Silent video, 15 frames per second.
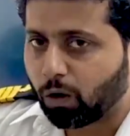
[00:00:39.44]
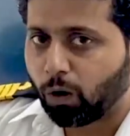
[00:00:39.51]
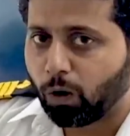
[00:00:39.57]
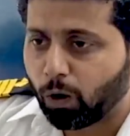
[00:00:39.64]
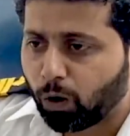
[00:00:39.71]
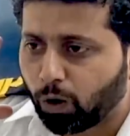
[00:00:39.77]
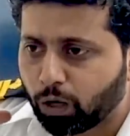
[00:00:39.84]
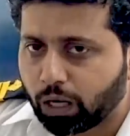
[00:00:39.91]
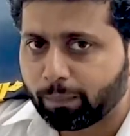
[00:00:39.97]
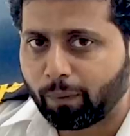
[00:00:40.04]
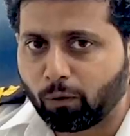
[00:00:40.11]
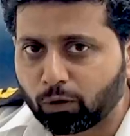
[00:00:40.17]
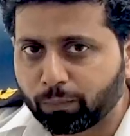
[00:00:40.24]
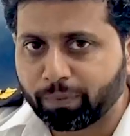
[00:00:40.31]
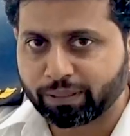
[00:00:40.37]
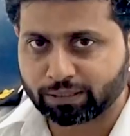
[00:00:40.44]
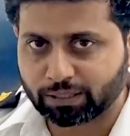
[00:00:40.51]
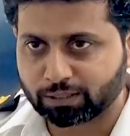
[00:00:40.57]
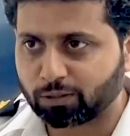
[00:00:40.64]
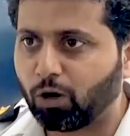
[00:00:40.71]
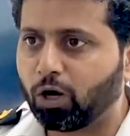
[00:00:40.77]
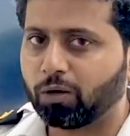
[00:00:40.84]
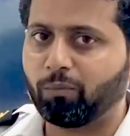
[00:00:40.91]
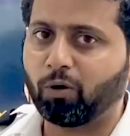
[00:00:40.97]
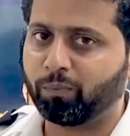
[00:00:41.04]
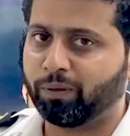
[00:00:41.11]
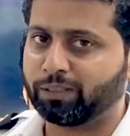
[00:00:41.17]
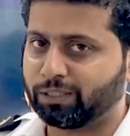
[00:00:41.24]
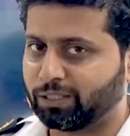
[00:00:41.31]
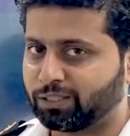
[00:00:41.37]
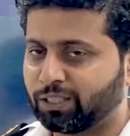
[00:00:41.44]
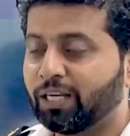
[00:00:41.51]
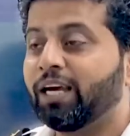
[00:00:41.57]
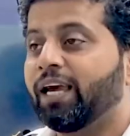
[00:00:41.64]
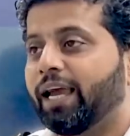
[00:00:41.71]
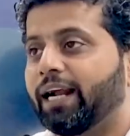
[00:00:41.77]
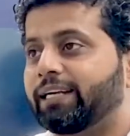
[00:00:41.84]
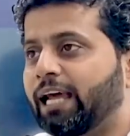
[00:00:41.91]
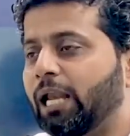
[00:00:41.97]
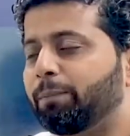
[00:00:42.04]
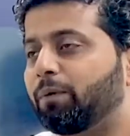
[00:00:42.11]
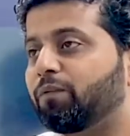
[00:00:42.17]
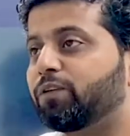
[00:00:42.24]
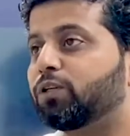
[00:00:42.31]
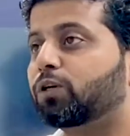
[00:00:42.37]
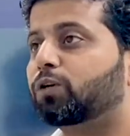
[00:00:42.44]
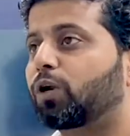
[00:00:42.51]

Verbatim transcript: all about basics, all about basics. It helps you with your